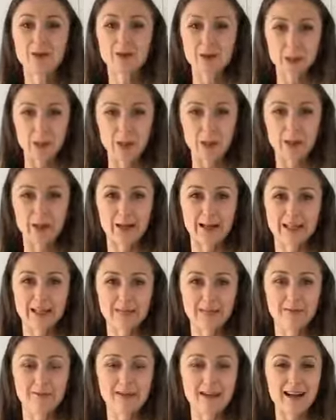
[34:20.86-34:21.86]
cooties
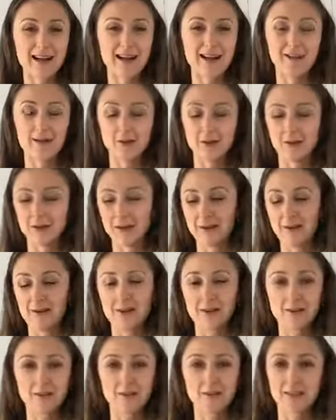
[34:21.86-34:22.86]
away, oh my
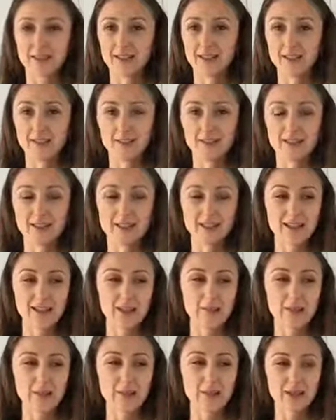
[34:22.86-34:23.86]
God, do it. Honestly,
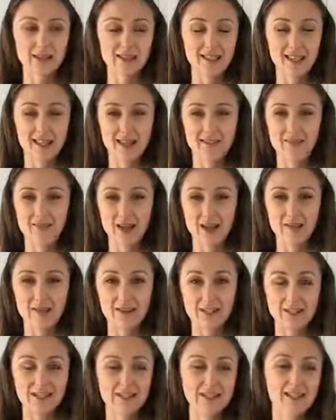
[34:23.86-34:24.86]
it'll be the best thing you've ever
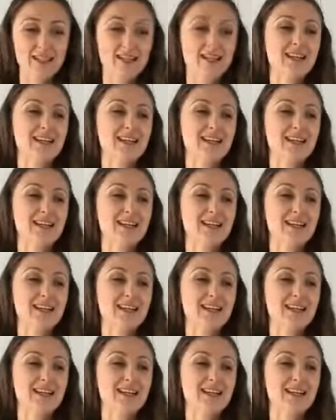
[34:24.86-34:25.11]
done.